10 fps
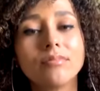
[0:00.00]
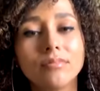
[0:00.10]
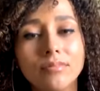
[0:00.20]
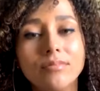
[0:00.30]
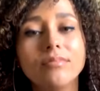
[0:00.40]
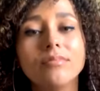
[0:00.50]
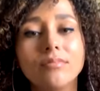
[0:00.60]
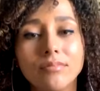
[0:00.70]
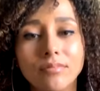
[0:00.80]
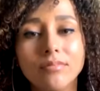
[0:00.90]

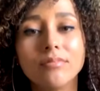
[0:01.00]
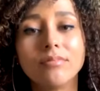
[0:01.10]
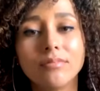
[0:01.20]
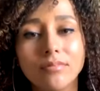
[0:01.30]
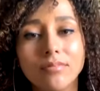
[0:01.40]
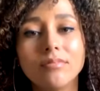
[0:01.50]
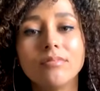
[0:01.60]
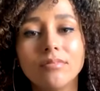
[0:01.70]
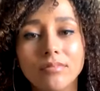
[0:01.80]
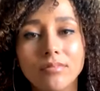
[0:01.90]

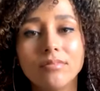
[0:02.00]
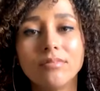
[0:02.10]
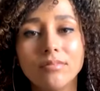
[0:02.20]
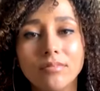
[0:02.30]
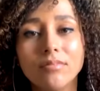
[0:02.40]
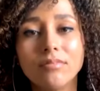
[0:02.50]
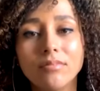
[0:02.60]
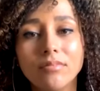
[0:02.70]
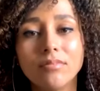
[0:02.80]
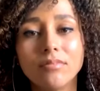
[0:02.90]

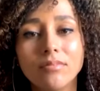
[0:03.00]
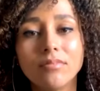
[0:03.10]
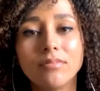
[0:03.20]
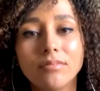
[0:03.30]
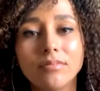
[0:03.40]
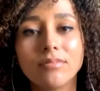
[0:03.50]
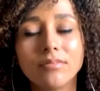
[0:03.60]
[no speech]